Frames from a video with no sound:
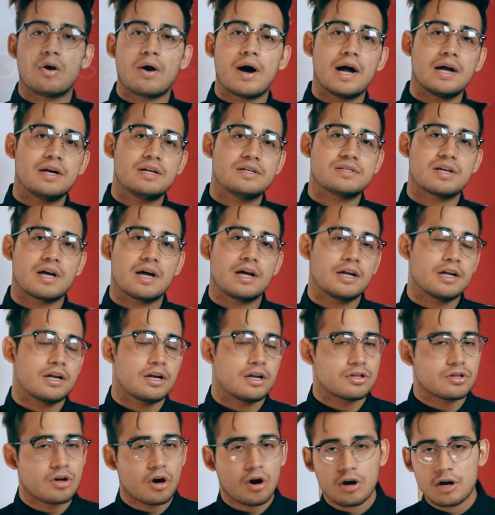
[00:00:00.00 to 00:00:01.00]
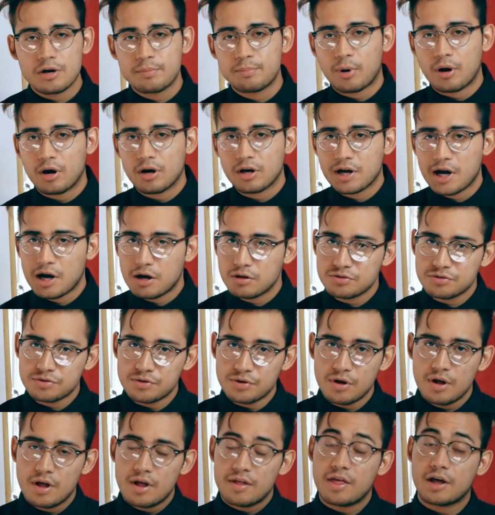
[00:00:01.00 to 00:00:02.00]
I designed an Atari Punk
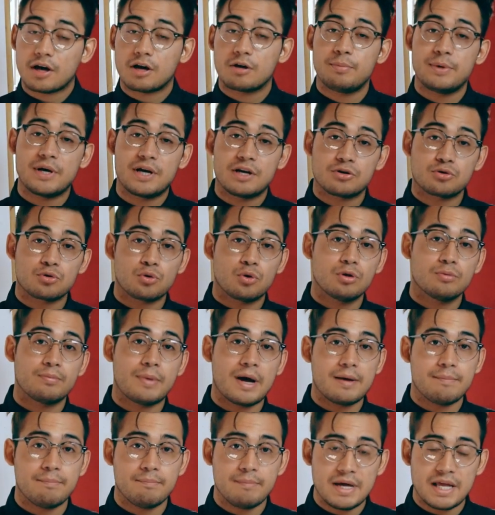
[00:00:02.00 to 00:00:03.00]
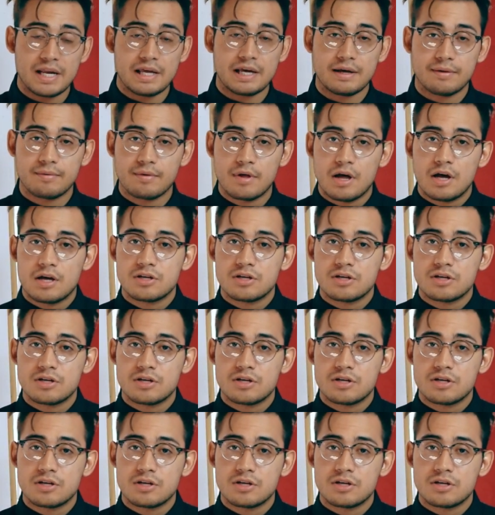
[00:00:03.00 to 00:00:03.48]
console that could be controlled by MIDI.